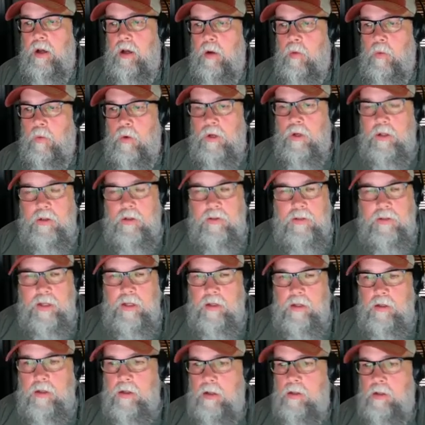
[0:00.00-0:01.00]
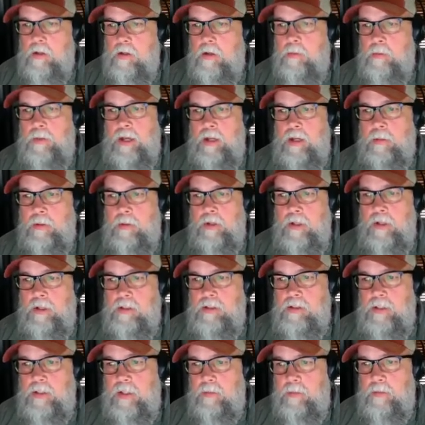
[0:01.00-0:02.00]
What do you think another debatable
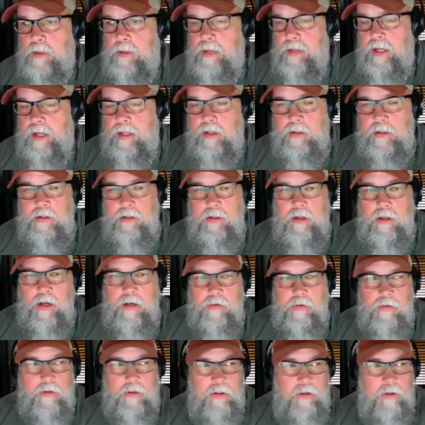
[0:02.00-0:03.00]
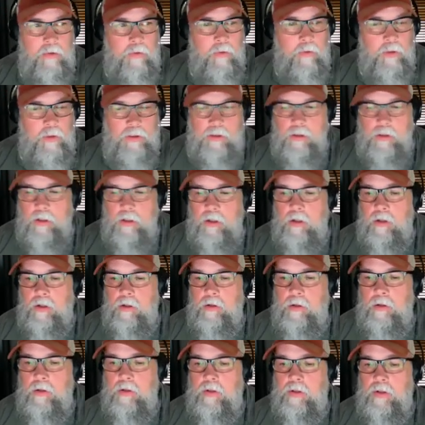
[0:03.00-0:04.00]
is that maybe I didn't cover that we should
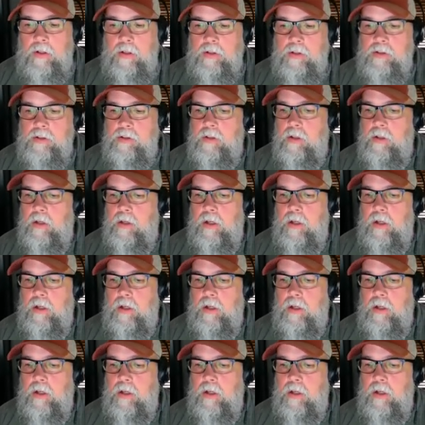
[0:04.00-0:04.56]
include in this?